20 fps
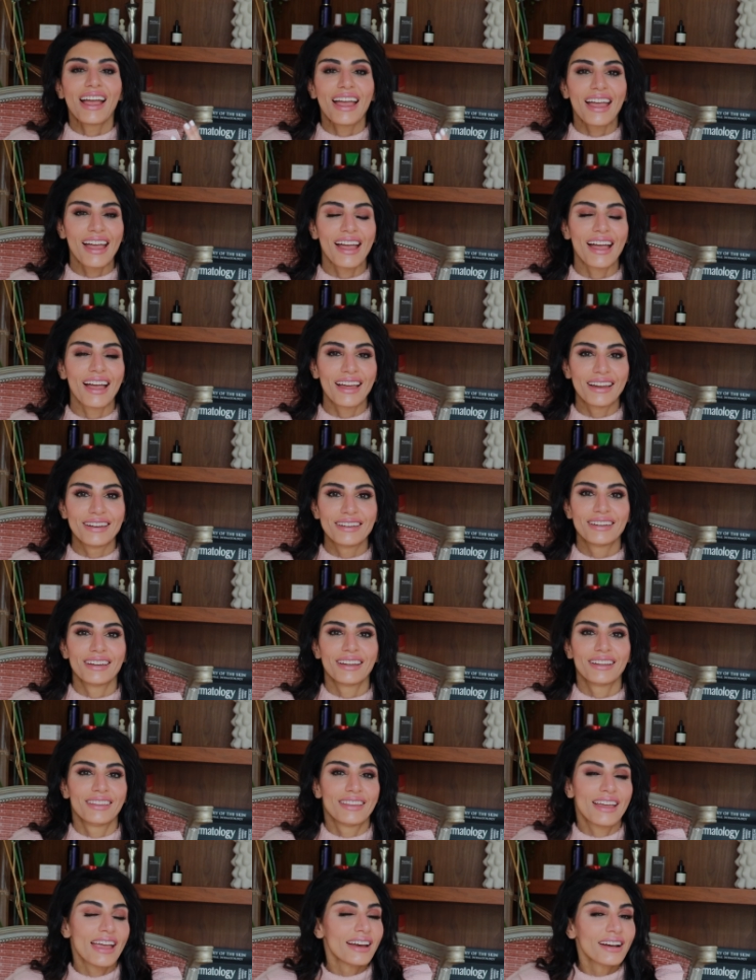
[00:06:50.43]
and
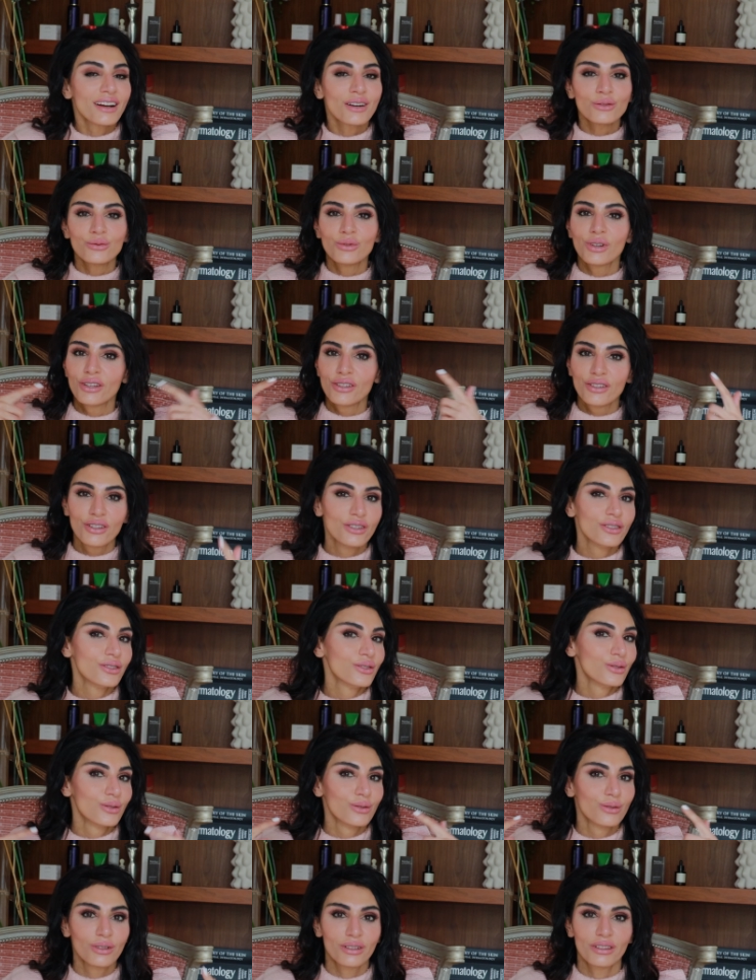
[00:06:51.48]
they don't
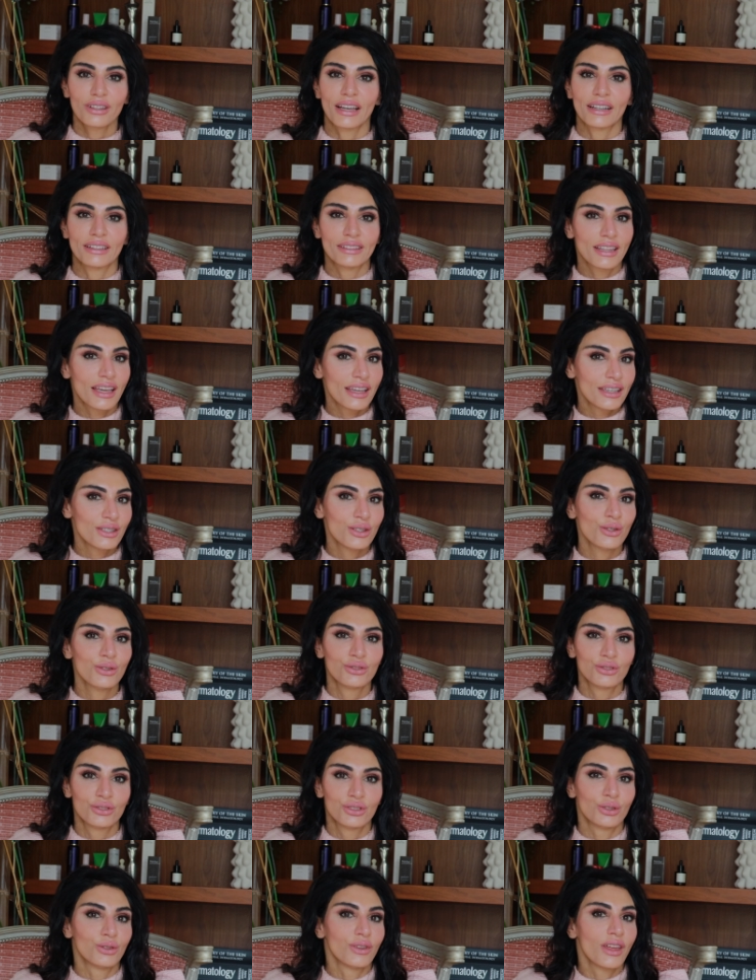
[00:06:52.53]
renew like they
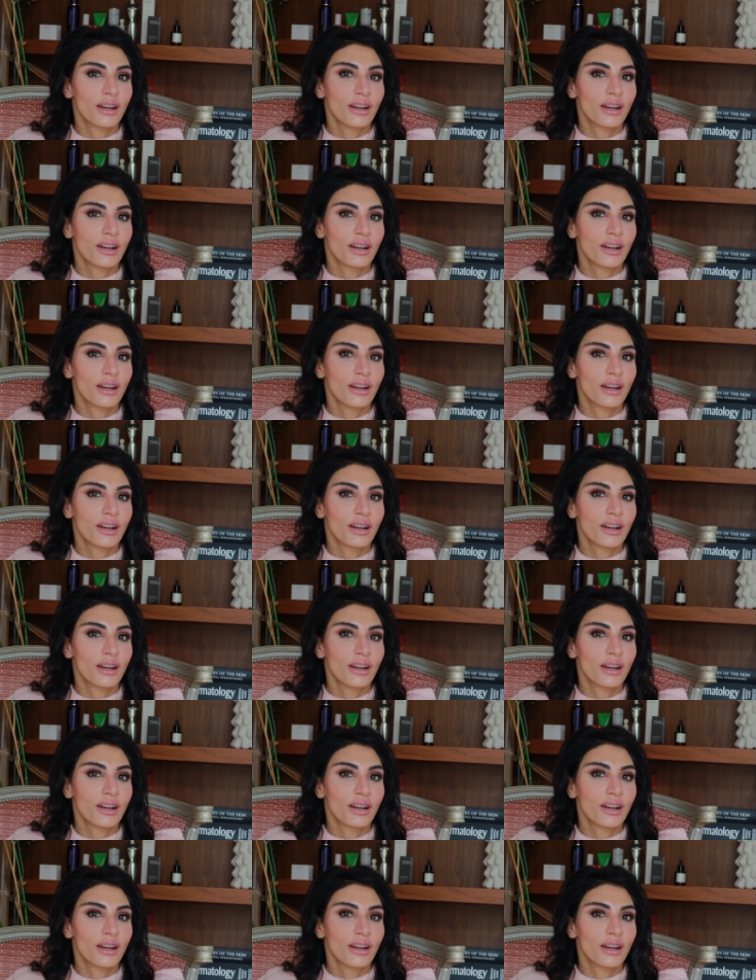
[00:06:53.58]
used to.